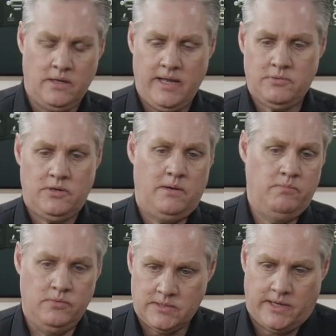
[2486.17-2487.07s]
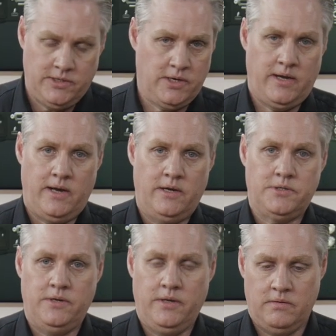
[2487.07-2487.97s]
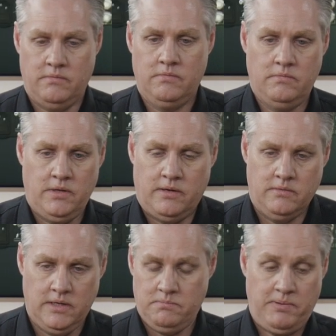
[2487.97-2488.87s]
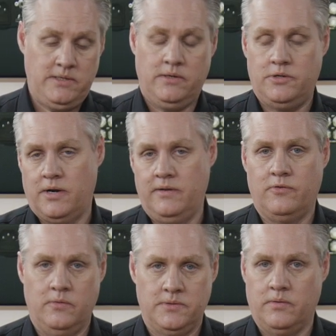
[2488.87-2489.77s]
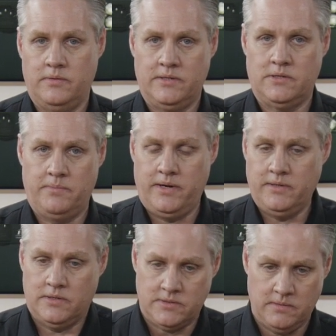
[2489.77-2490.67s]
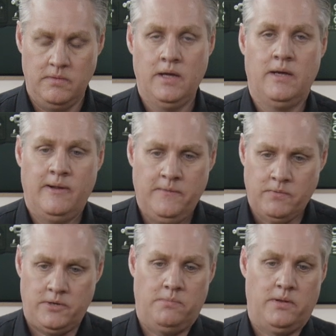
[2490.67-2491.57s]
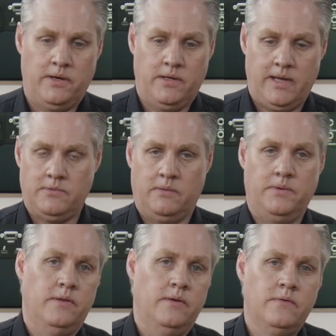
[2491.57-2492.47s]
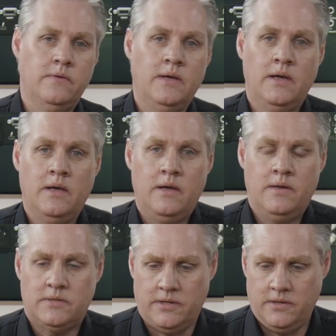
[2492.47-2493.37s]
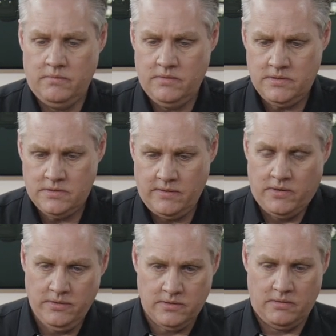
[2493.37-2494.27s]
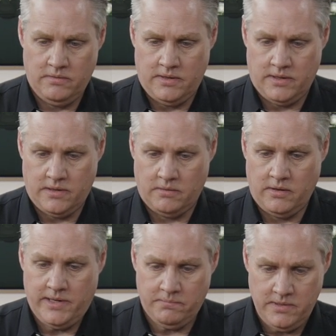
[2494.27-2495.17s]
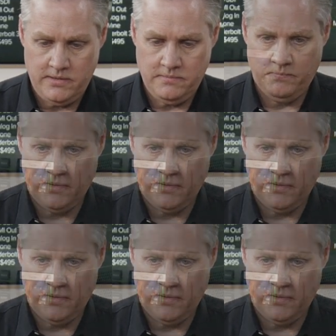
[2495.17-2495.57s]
laptop will stay charged, and you can, it basically transforms into a desktop editing system when you plug your laptop into this. So this, if we look at the lineup now, we